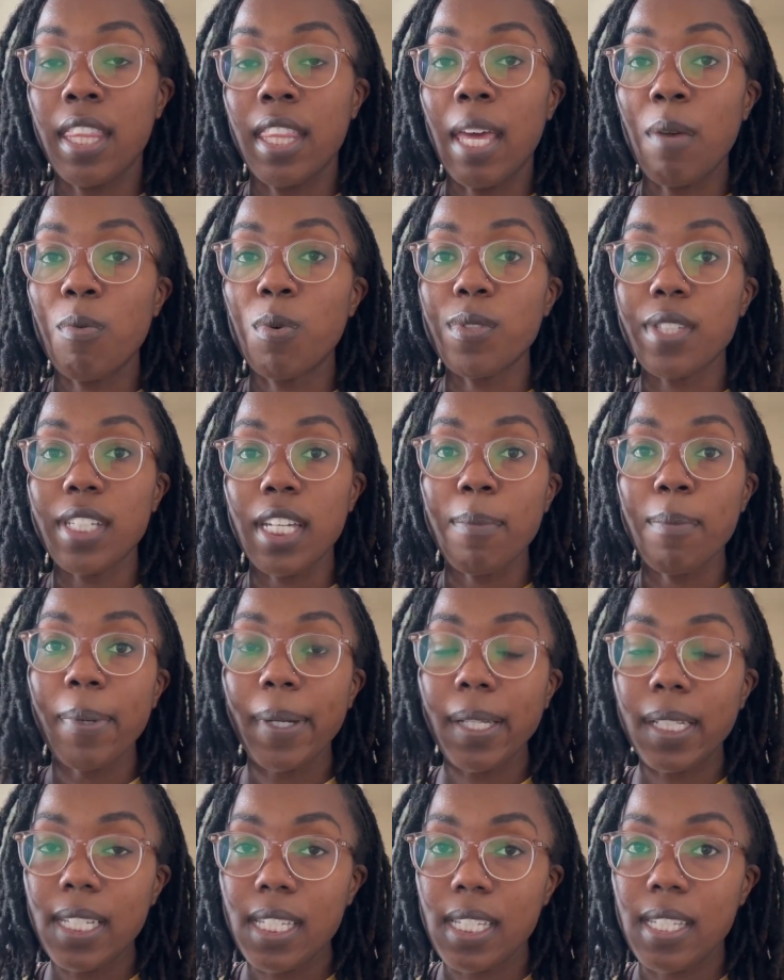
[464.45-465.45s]
they will
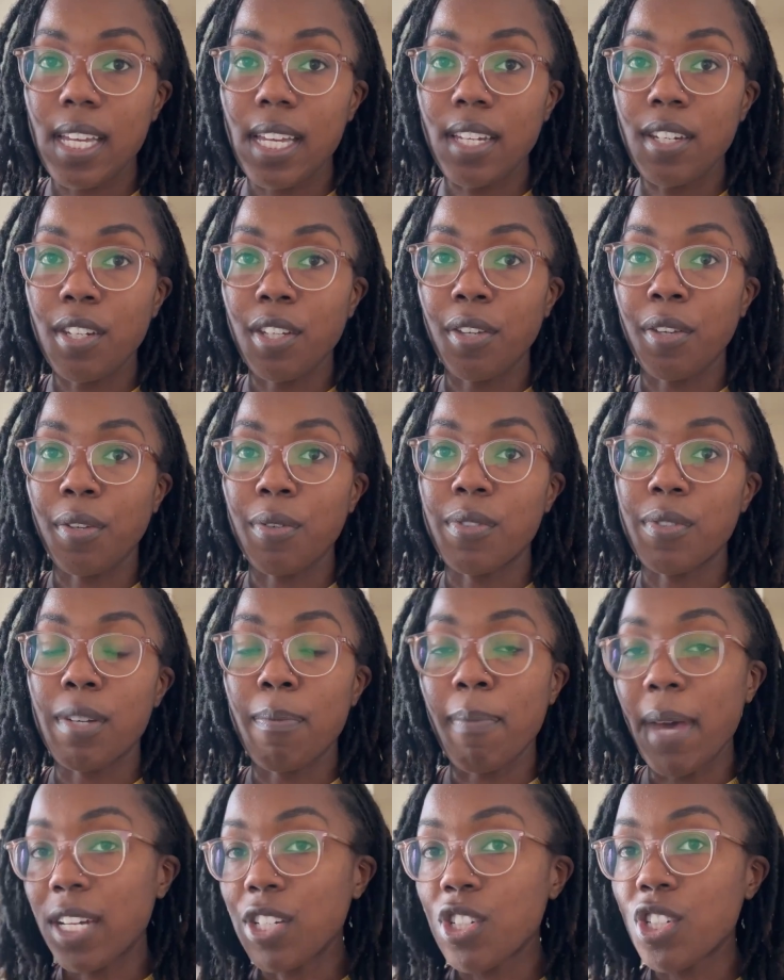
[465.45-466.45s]
typically send you
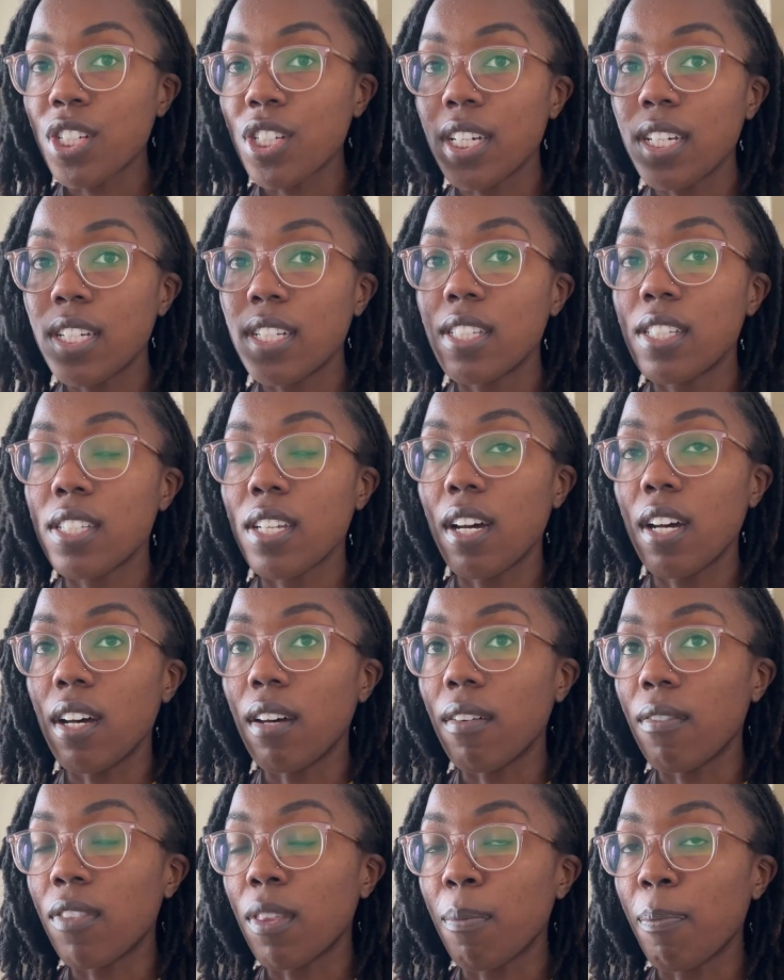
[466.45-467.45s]
dimensions
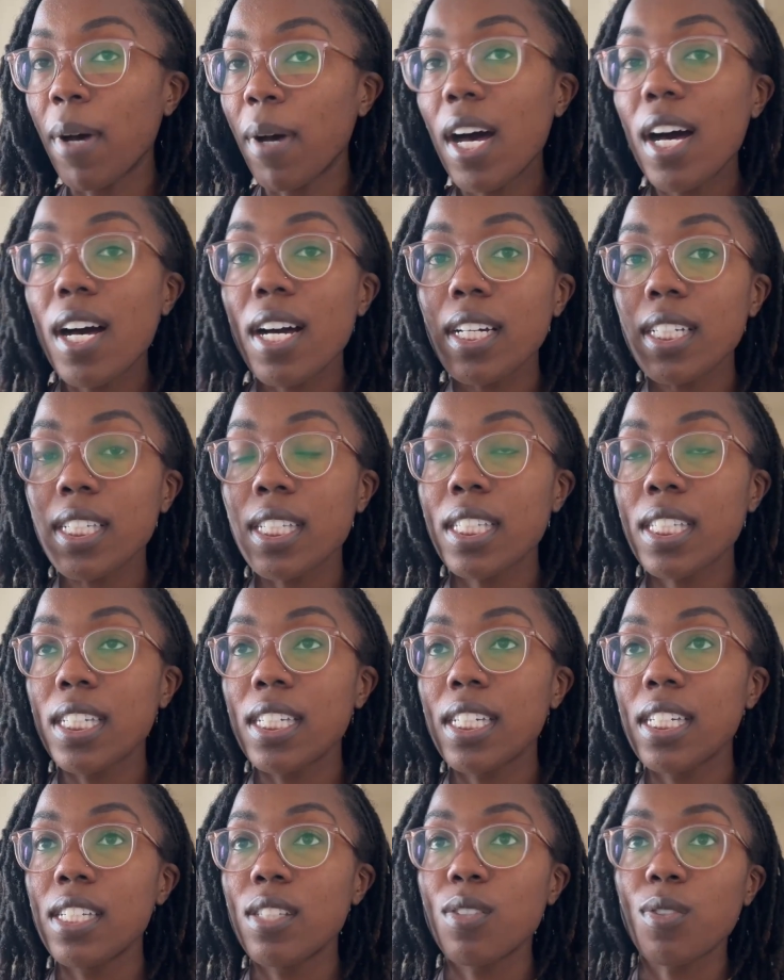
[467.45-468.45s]
of the
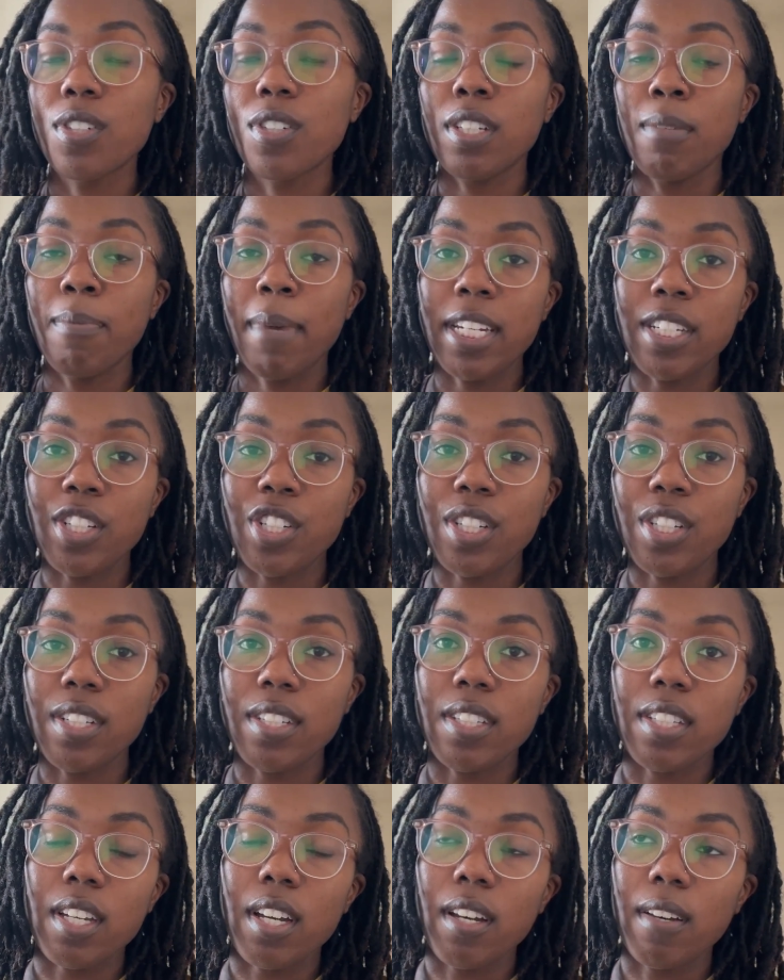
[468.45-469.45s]
boxes or
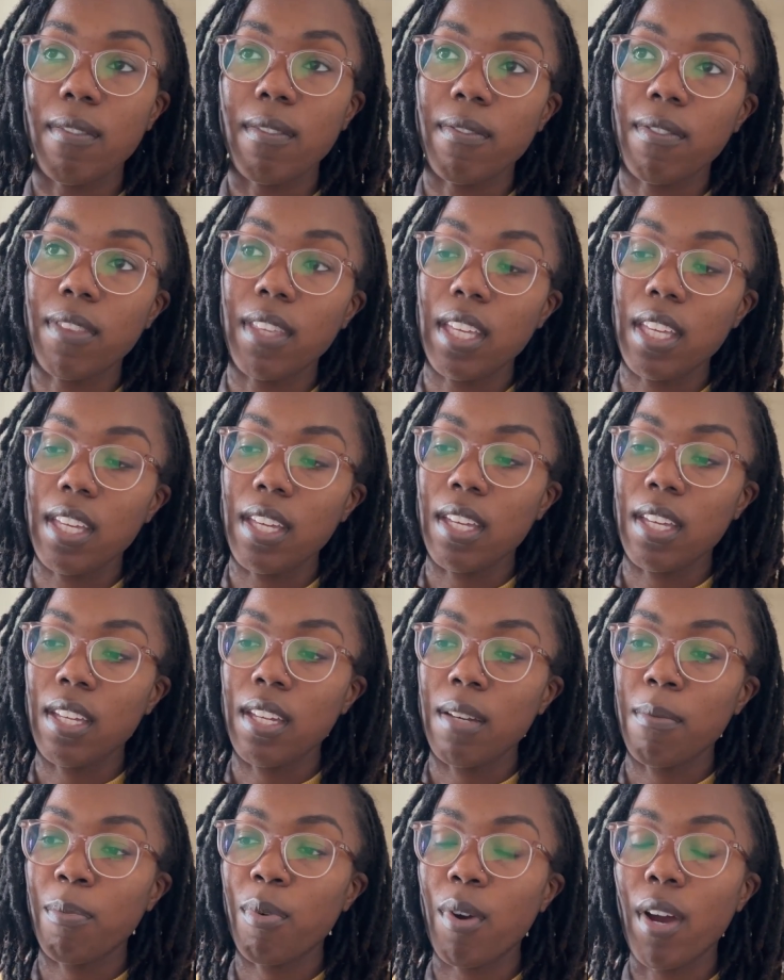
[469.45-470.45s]
dimensions of
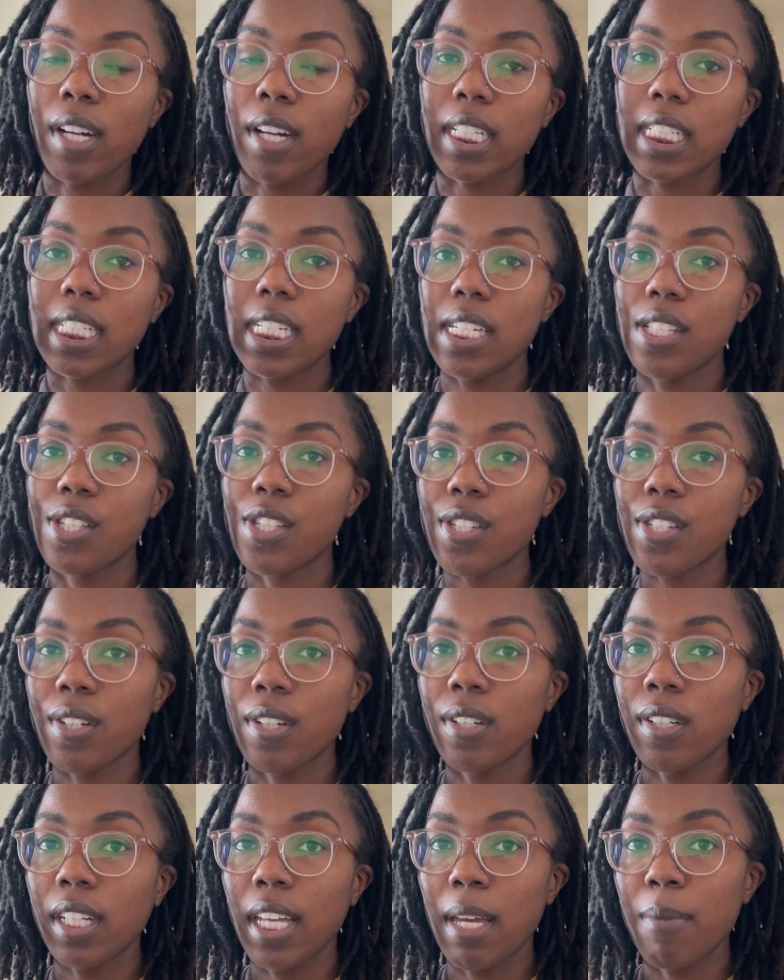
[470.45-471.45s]
the product
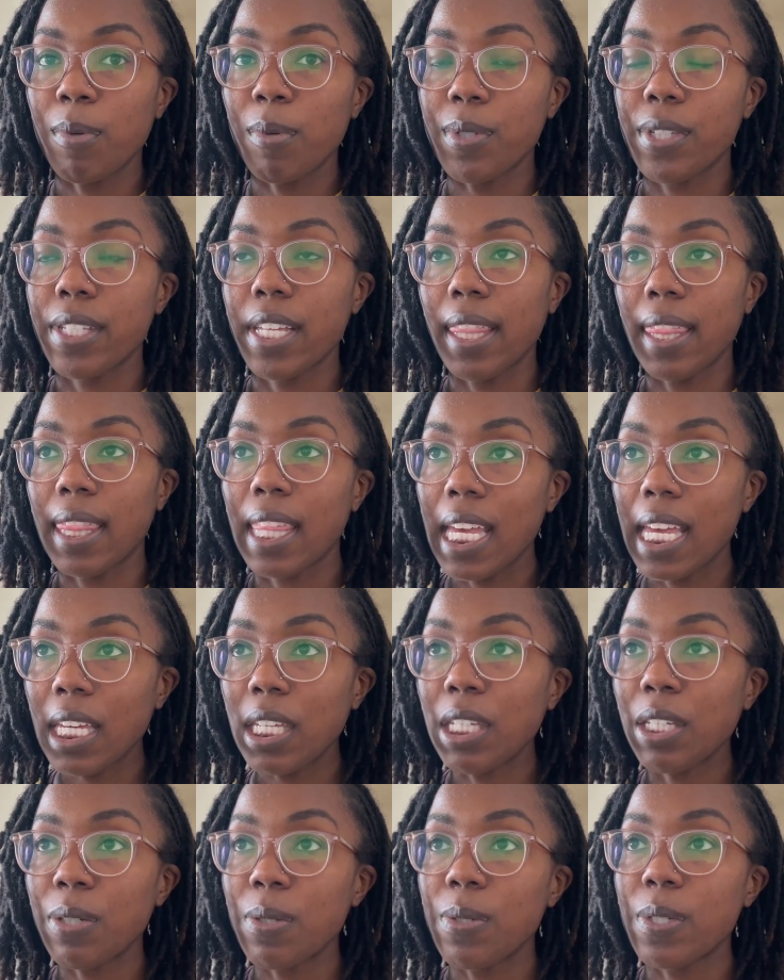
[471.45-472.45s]
insert labels that they
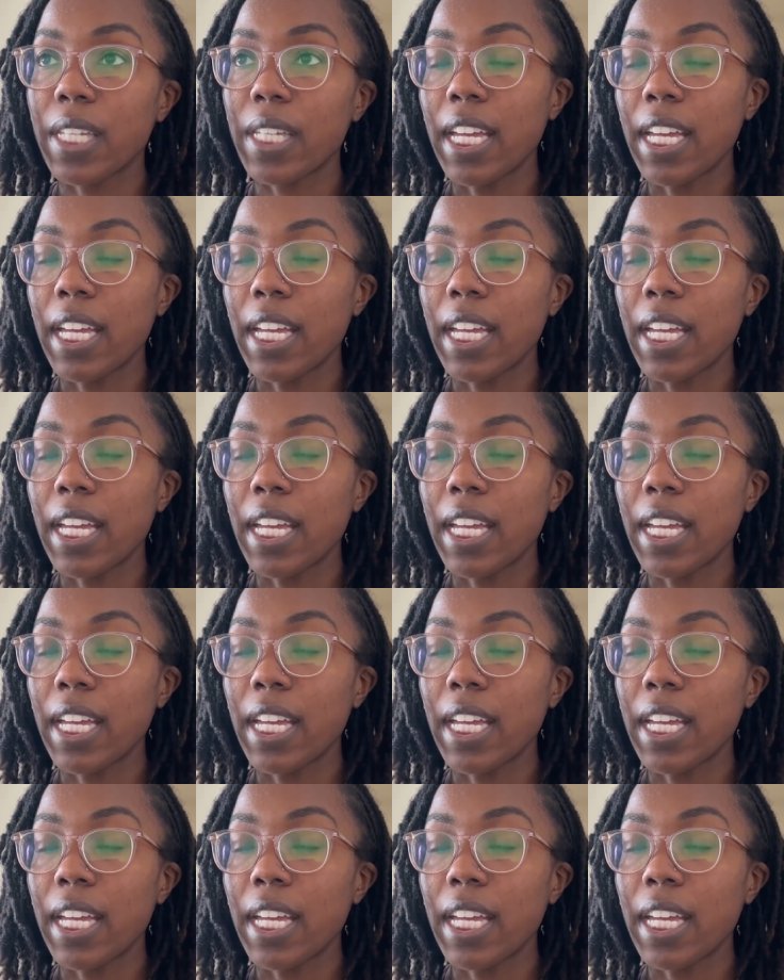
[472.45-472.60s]
use,